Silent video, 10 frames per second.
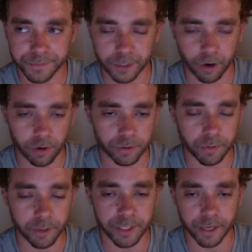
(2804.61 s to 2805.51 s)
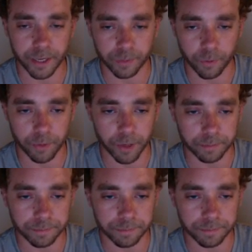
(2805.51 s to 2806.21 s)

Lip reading: Carlos Martinez warming up.